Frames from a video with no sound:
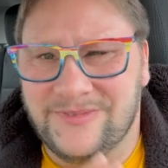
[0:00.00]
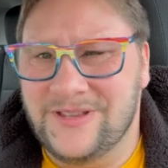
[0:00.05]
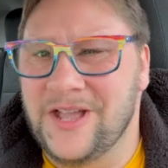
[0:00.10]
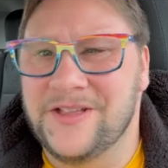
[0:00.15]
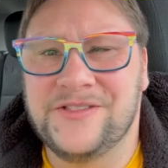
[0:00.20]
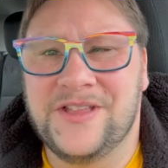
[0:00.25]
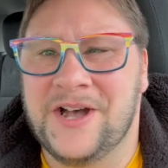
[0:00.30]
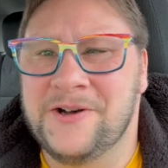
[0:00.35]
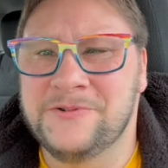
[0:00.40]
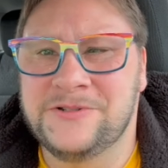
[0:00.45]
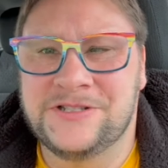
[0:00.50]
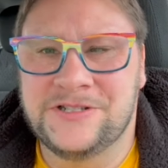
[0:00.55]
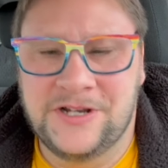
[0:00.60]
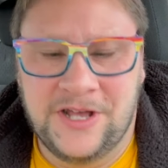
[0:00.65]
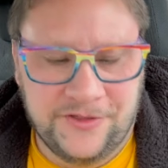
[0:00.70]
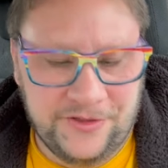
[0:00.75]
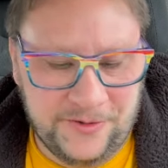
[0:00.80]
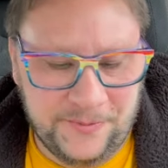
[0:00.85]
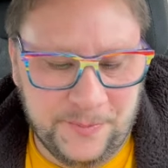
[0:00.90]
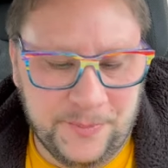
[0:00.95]
That was
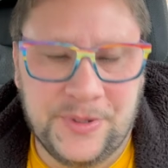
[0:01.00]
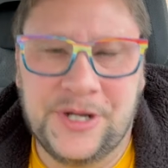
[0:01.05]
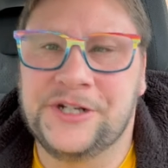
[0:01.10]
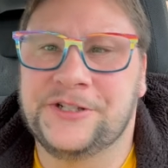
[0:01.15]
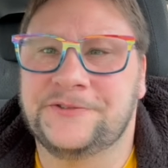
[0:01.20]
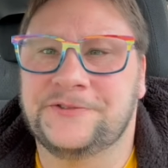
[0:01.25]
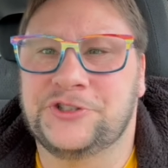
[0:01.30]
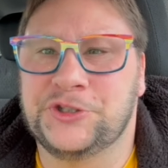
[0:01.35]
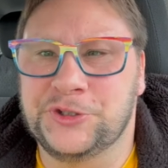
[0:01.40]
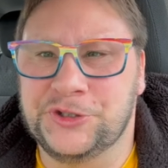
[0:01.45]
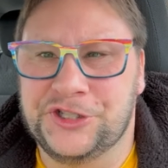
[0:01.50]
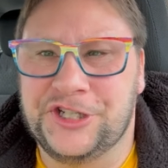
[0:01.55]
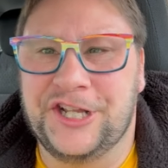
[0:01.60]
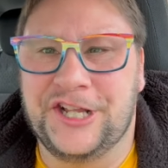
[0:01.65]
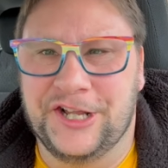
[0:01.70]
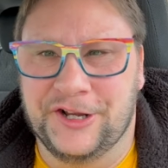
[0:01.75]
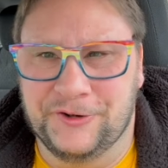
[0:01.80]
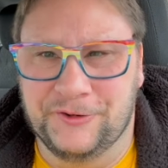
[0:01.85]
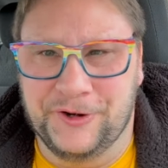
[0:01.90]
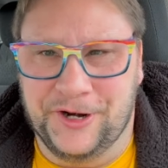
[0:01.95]
nothing but
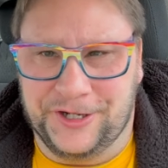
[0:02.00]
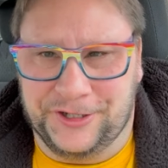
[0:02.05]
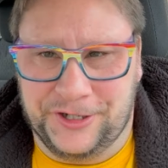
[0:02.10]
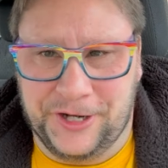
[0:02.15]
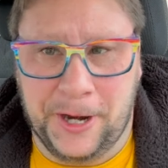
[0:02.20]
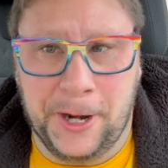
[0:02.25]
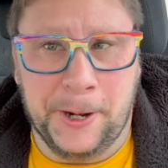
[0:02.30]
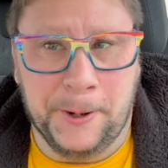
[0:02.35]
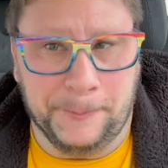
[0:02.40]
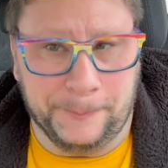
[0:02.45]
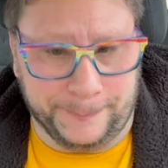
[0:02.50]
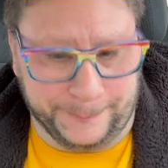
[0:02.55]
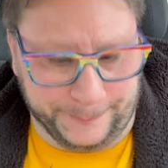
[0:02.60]
tortilla right there.